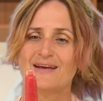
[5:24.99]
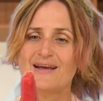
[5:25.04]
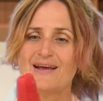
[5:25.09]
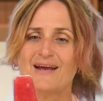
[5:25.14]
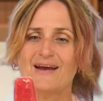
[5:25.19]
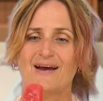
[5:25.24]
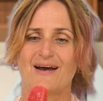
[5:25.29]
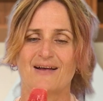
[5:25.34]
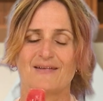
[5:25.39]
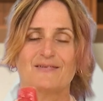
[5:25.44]

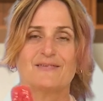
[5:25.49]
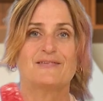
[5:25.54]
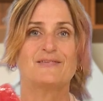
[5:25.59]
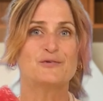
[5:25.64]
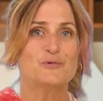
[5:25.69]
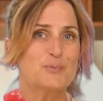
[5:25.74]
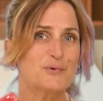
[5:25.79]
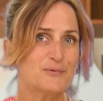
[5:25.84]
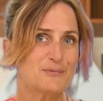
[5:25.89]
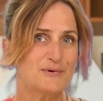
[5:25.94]
and
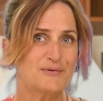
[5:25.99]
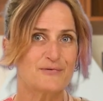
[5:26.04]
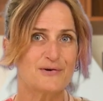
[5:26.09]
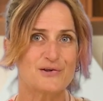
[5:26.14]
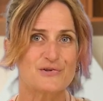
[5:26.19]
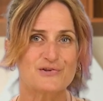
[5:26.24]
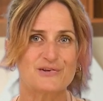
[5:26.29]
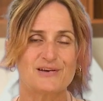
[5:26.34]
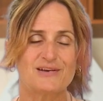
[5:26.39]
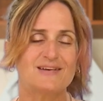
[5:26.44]
super
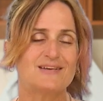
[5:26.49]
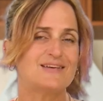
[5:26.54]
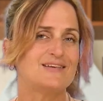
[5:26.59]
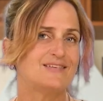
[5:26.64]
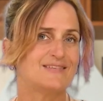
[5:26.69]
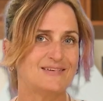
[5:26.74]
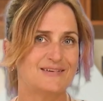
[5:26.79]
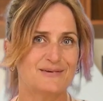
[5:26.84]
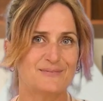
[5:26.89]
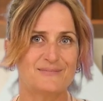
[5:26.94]
refreshing,
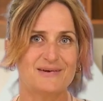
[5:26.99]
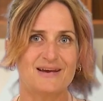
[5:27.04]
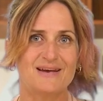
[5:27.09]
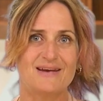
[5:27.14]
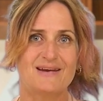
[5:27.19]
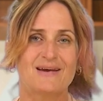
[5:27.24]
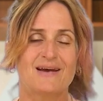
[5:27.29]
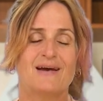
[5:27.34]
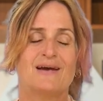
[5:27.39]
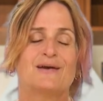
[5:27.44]
easy to
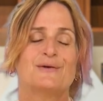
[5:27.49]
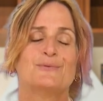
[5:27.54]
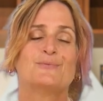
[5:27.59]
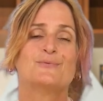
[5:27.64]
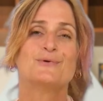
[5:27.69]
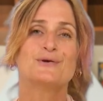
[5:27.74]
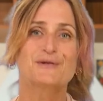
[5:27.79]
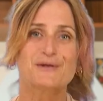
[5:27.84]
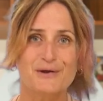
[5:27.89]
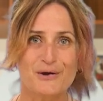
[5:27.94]
make. I
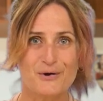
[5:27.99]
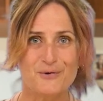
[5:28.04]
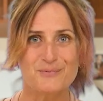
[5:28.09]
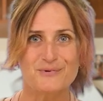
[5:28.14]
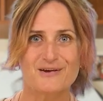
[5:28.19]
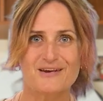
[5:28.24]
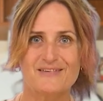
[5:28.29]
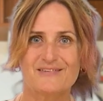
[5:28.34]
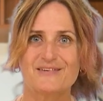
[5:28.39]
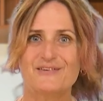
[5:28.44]
really hope
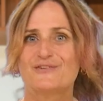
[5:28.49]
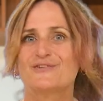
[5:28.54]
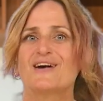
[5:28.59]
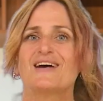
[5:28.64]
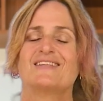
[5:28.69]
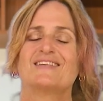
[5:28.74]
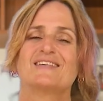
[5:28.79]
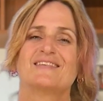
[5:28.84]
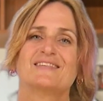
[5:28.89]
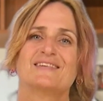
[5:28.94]
you get to
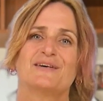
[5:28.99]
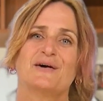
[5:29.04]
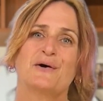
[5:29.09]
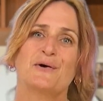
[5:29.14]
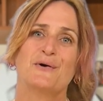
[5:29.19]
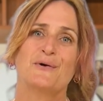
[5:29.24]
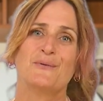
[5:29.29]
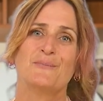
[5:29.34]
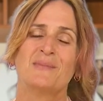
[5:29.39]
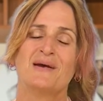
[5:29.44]
try this at
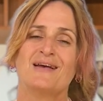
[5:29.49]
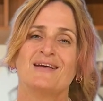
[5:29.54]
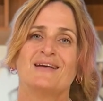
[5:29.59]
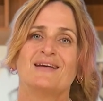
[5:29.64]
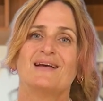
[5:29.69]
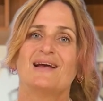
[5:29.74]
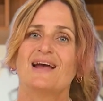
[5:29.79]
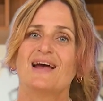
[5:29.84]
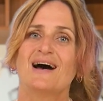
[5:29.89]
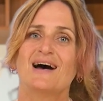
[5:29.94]
home,
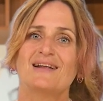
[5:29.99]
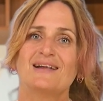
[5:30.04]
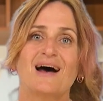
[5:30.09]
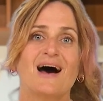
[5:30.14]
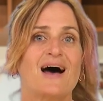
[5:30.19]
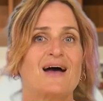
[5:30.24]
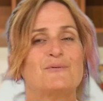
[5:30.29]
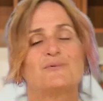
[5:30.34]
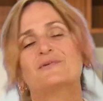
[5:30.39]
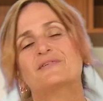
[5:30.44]
and
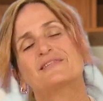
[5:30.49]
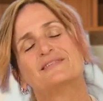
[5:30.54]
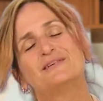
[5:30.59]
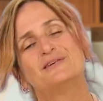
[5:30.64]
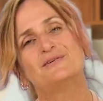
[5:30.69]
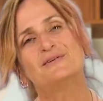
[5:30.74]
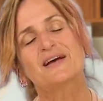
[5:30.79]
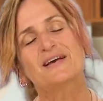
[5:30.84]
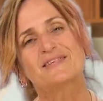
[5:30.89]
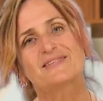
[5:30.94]
I will see
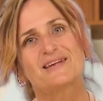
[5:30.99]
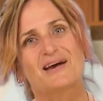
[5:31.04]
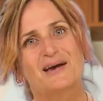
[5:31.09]
you next